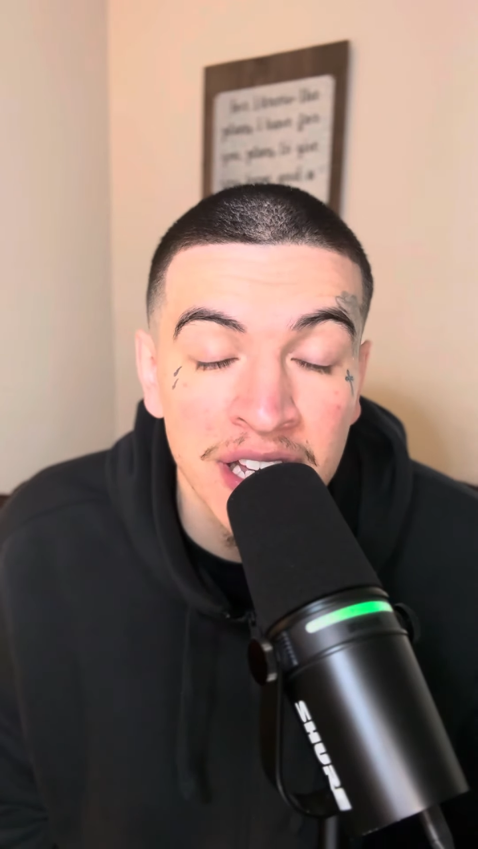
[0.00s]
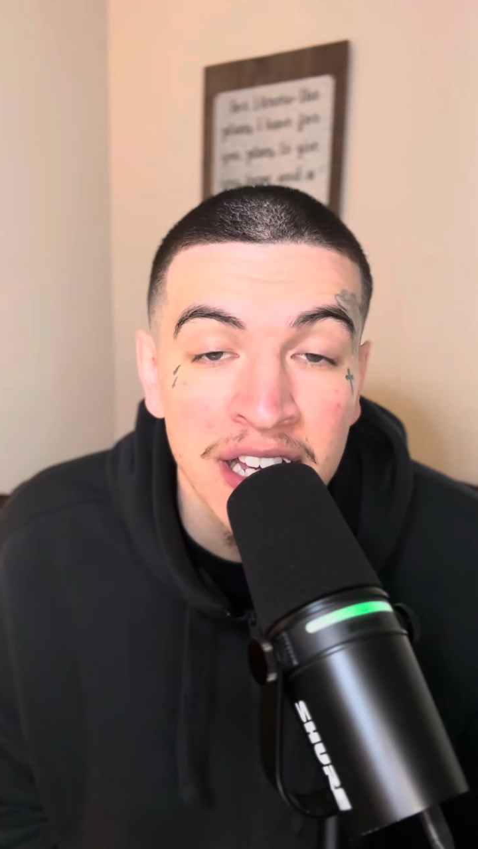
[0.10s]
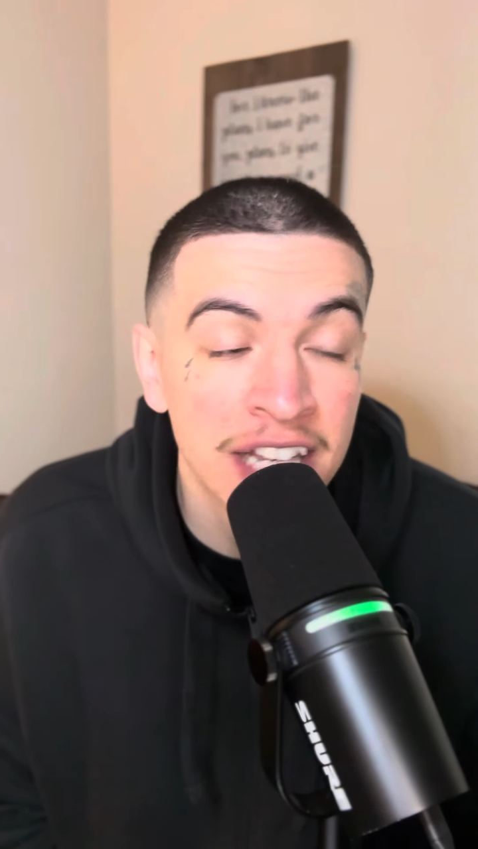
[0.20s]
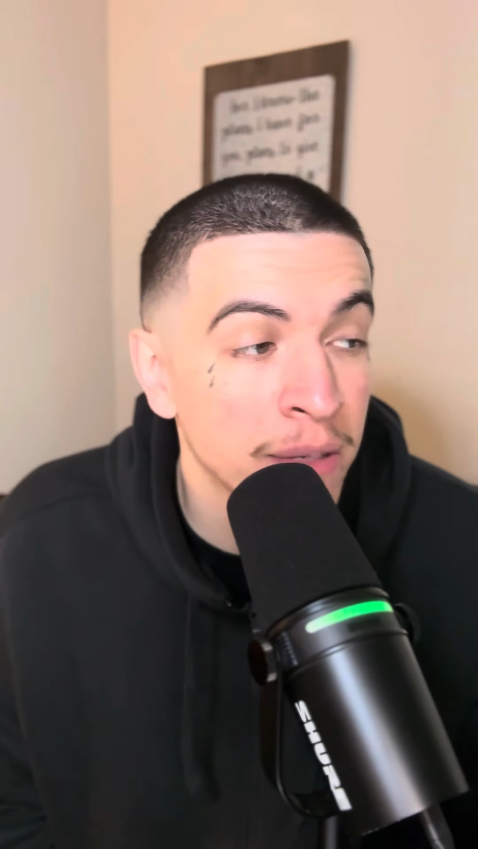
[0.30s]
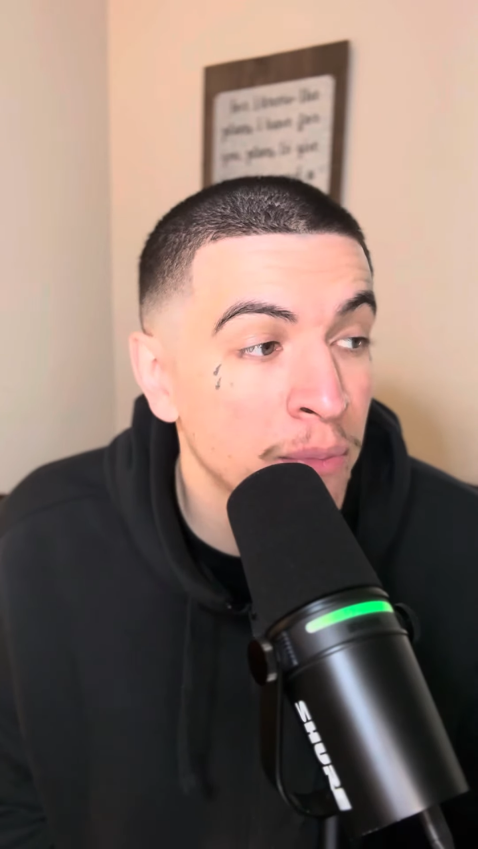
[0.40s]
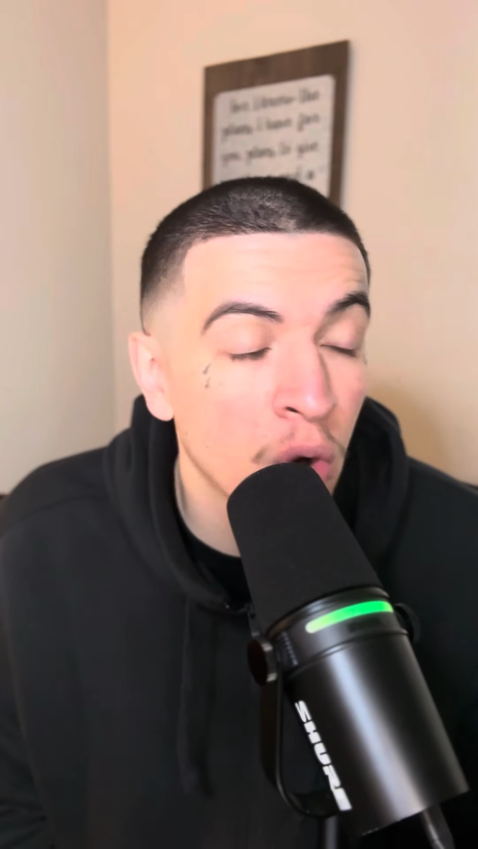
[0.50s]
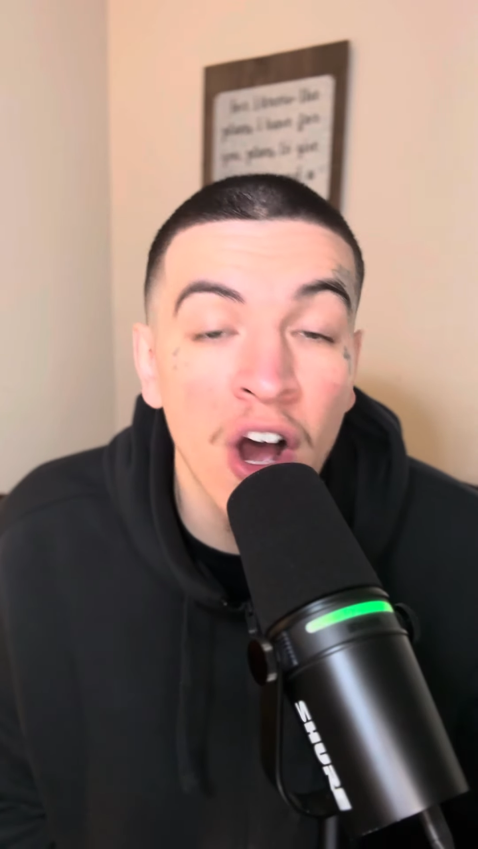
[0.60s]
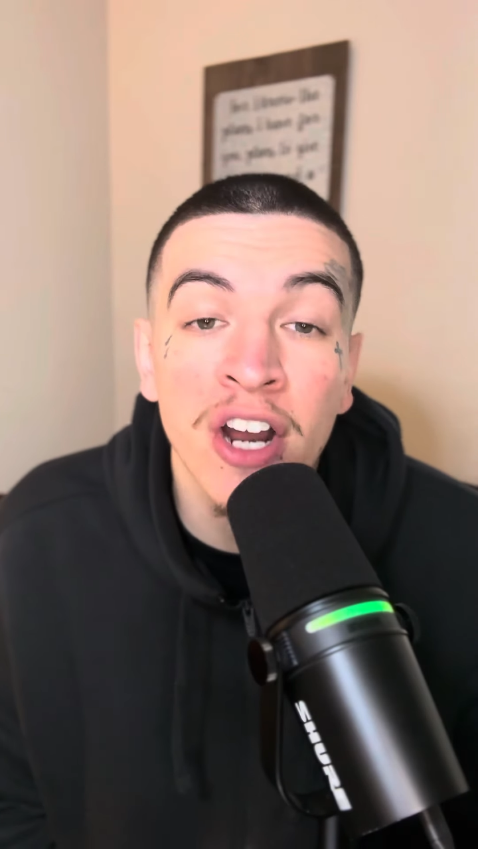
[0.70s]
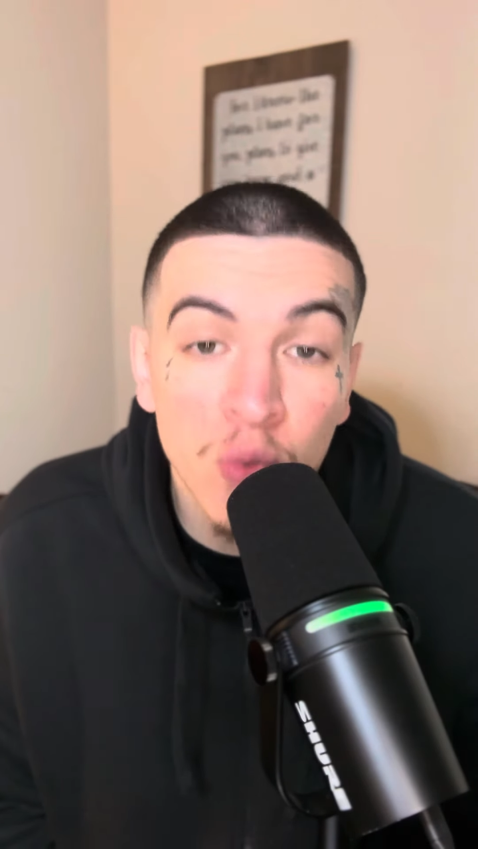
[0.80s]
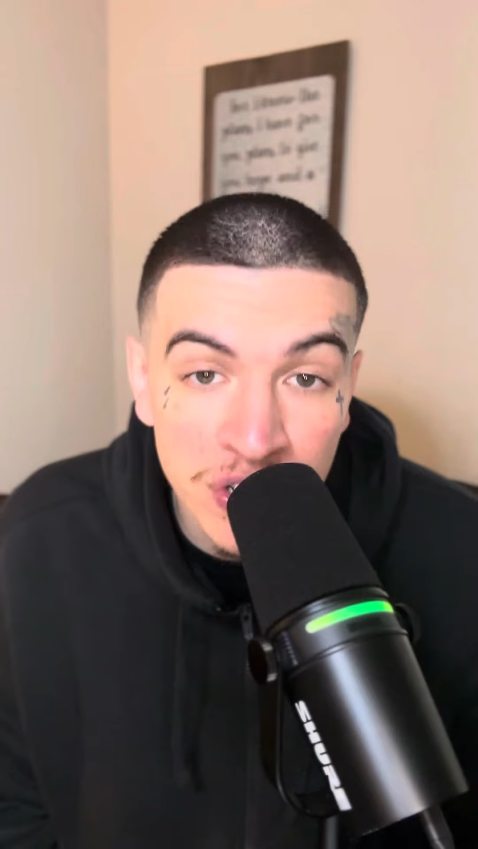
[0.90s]
and the more
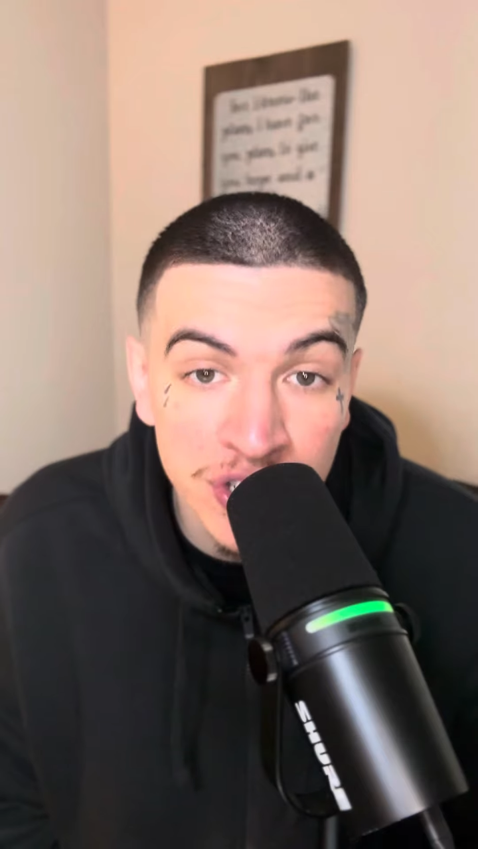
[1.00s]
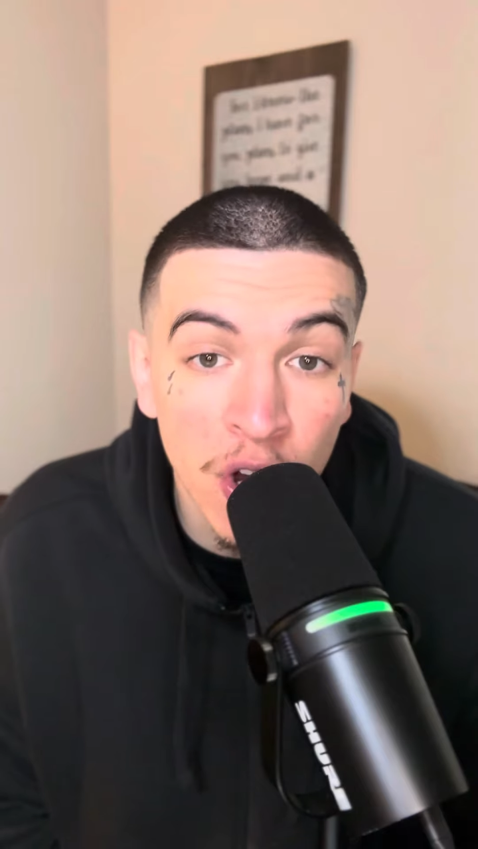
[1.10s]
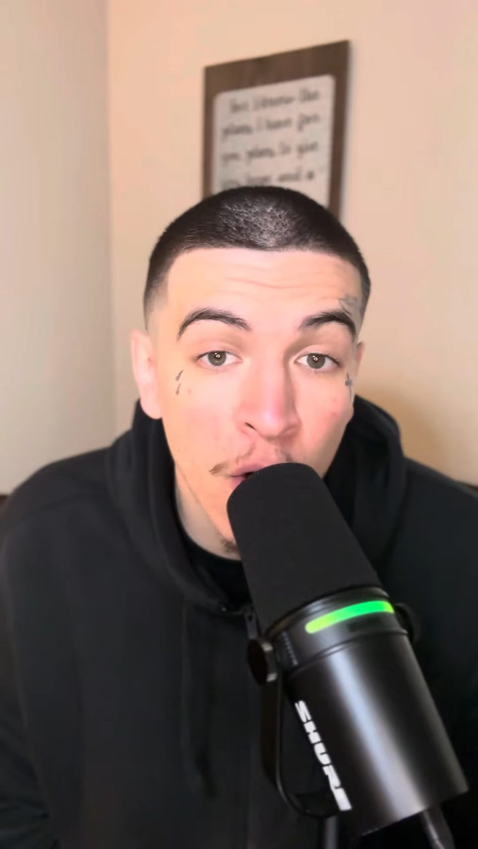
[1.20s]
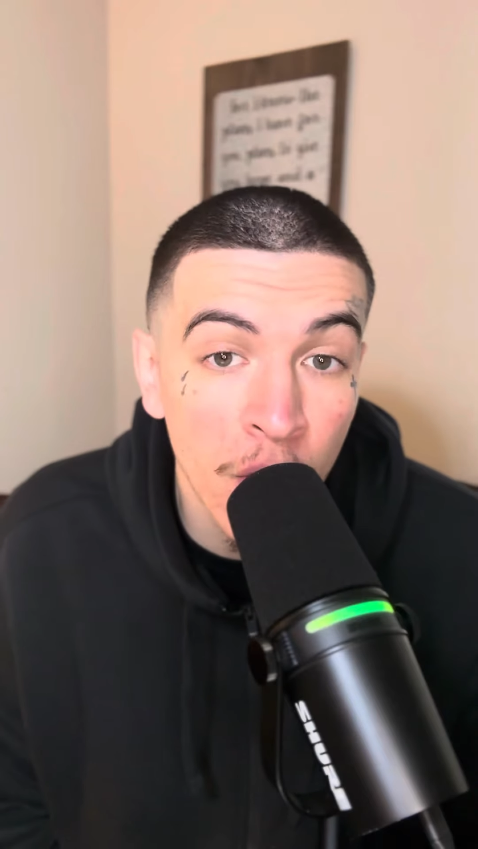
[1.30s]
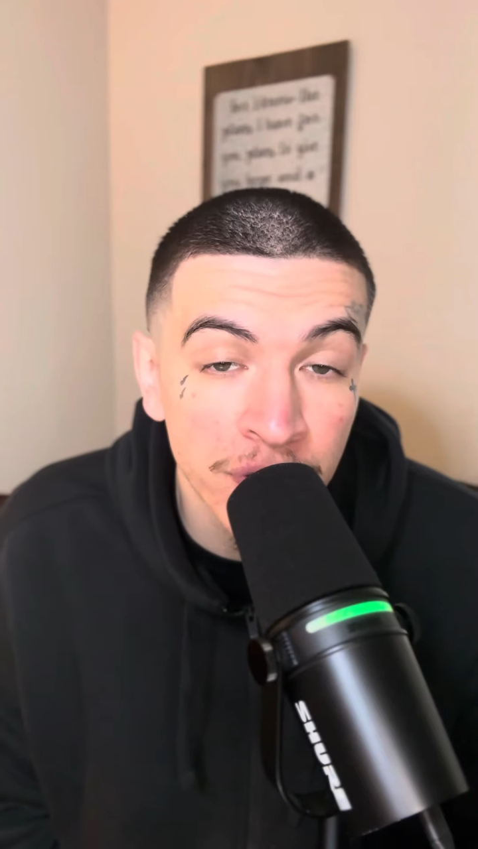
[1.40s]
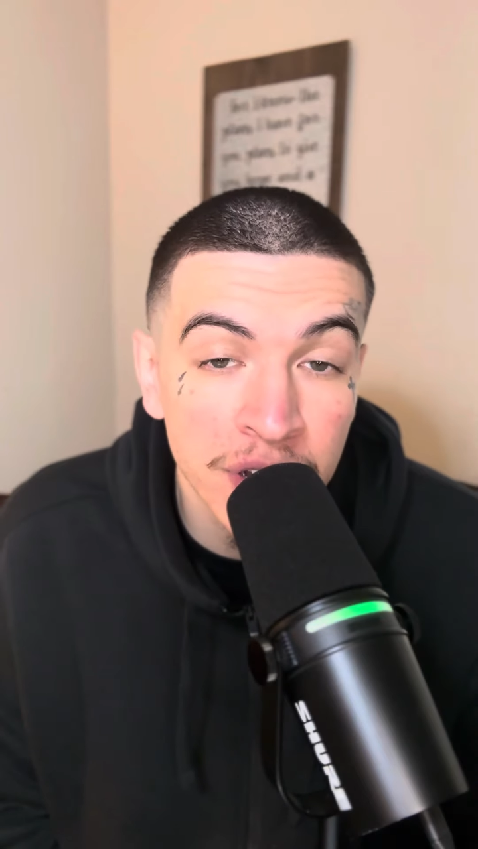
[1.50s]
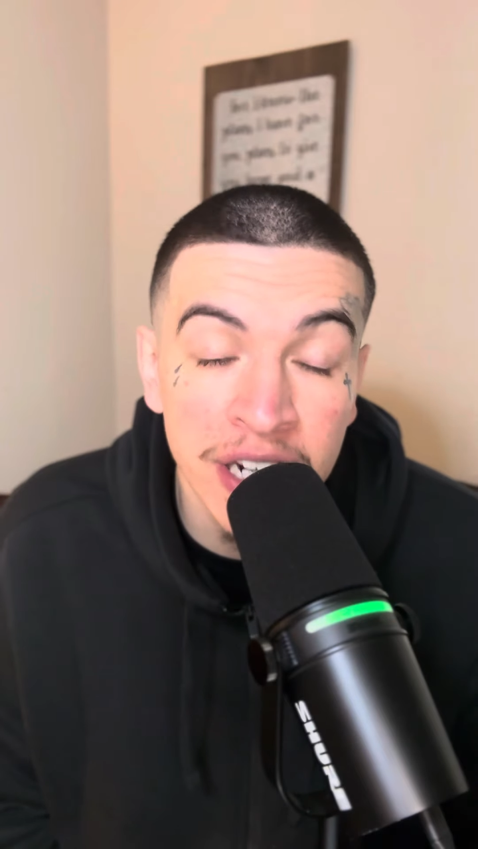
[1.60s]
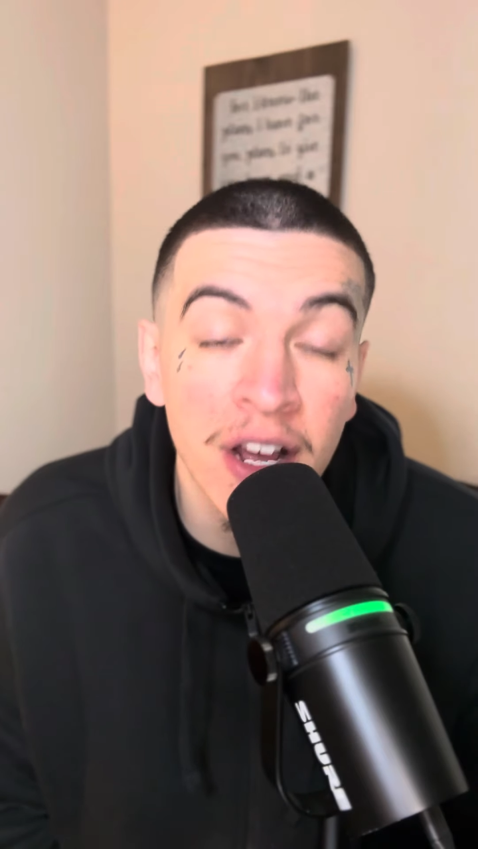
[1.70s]
unresolved and